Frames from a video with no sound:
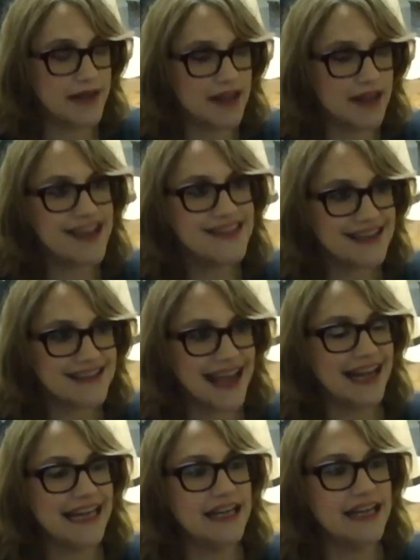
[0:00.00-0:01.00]
I think that's
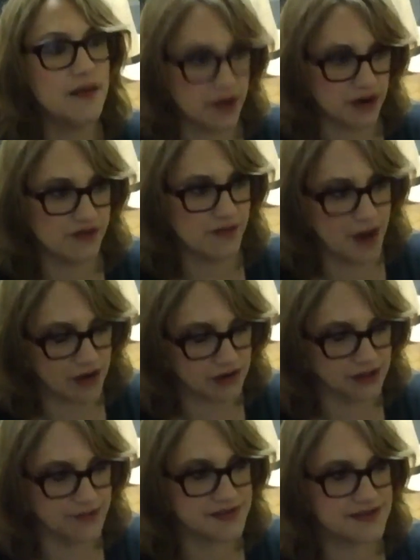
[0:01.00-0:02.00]
any number of
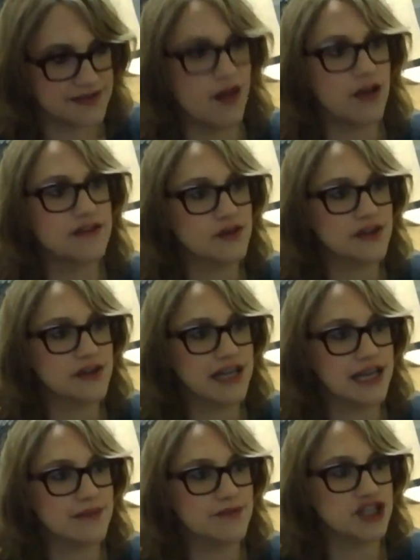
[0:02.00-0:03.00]
apocalypses, as long as you can
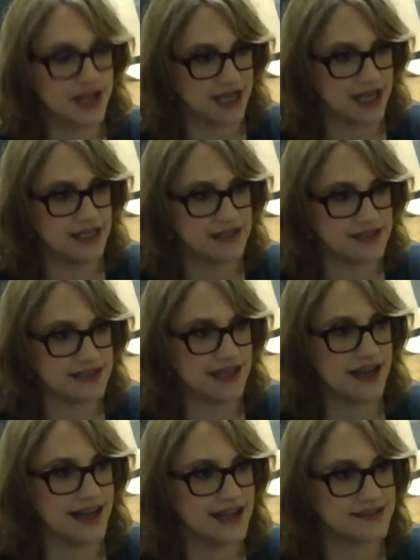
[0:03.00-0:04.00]
keep chickens
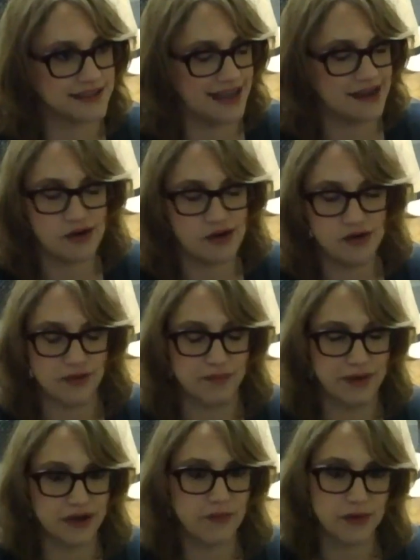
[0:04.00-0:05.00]
and I guess a cow for
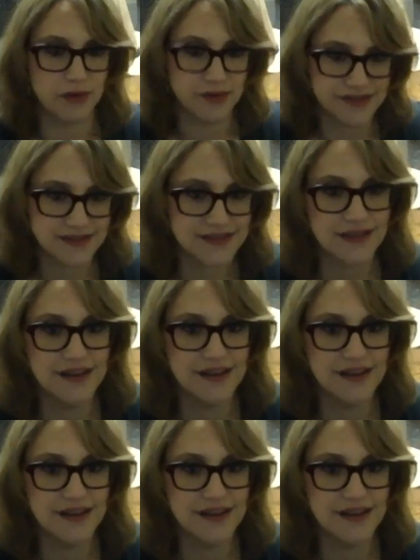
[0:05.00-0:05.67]
butter purposes.